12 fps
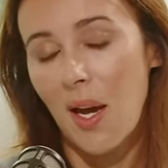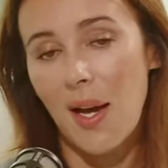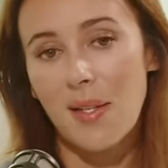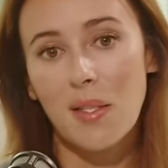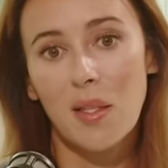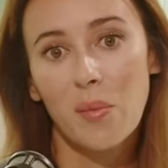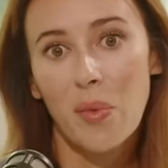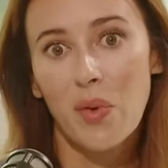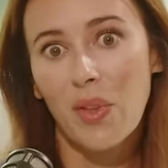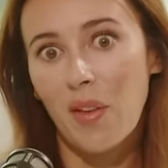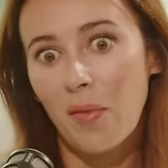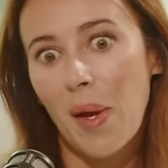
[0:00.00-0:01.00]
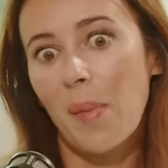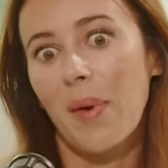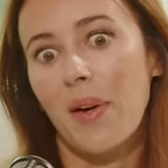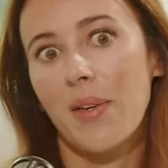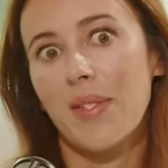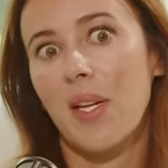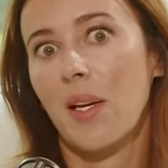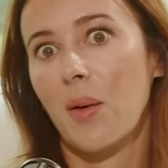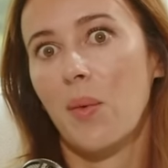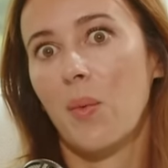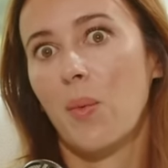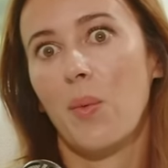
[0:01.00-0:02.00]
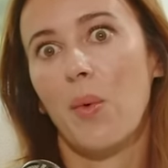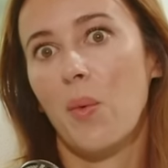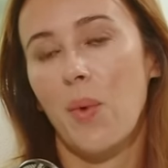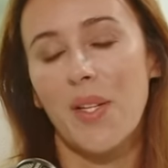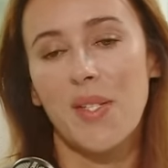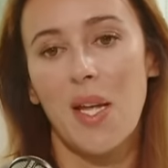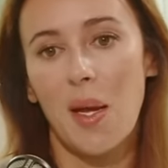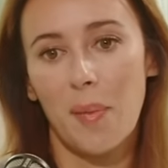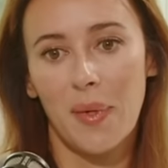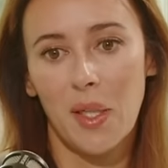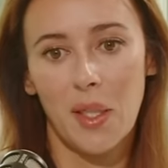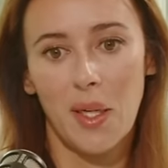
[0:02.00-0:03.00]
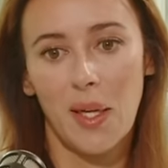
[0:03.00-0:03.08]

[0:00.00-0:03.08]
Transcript: asking both of my parents, like, what's happening?